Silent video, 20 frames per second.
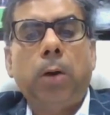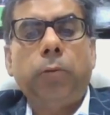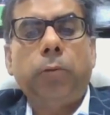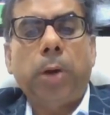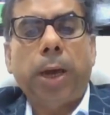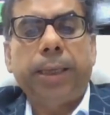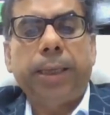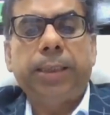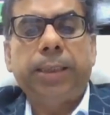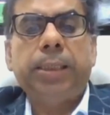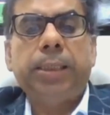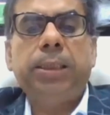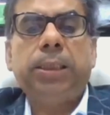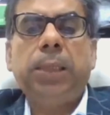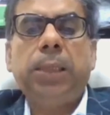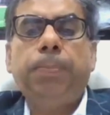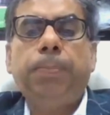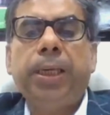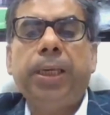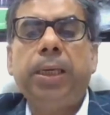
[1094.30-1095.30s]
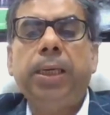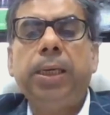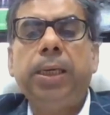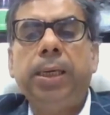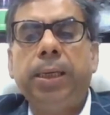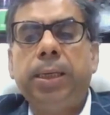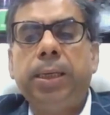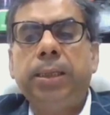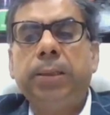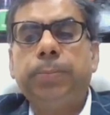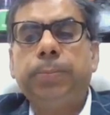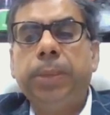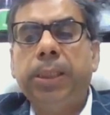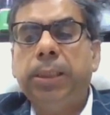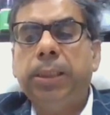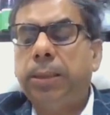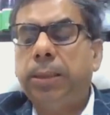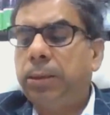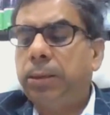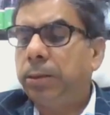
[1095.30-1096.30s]
Now, agency PE
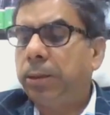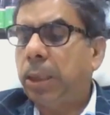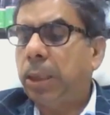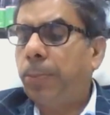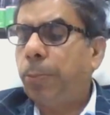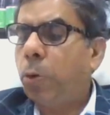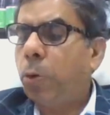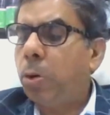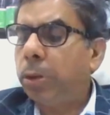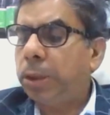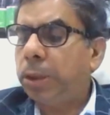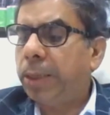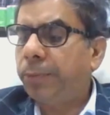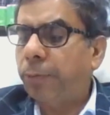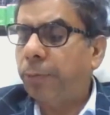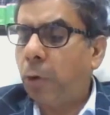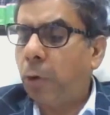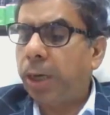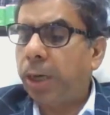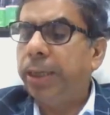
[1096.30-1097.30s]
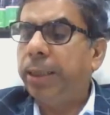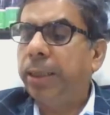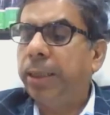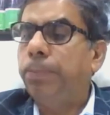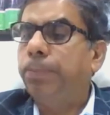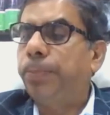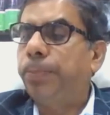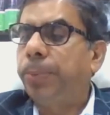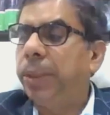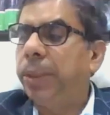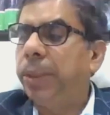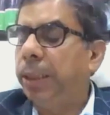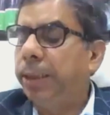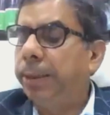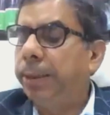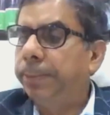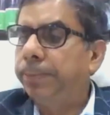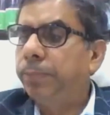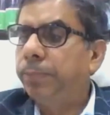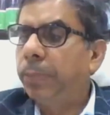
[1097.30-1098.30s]
means suppose a foreign
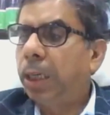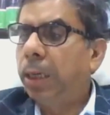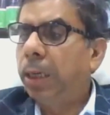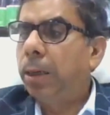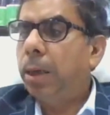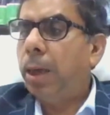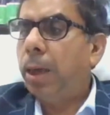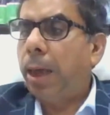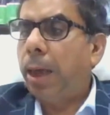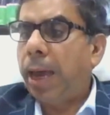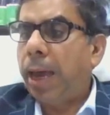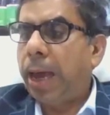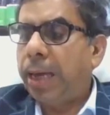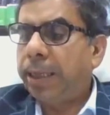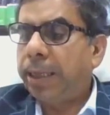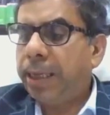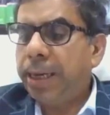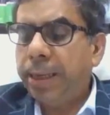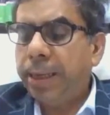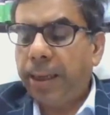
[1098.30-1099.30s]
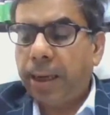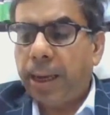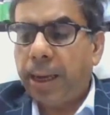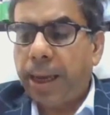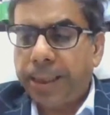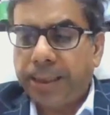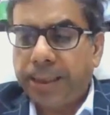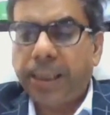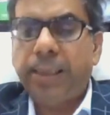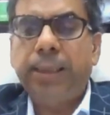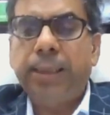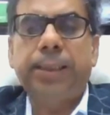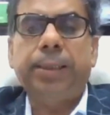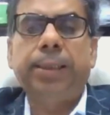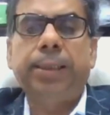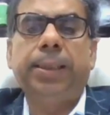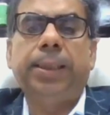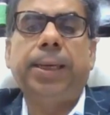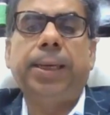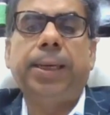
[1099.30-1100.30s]
company has an agent
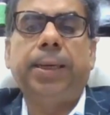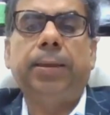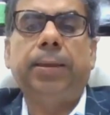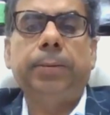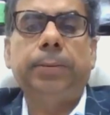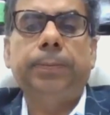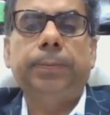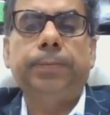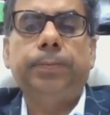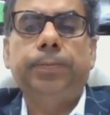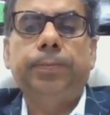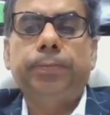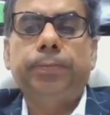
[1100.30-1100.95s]
in India,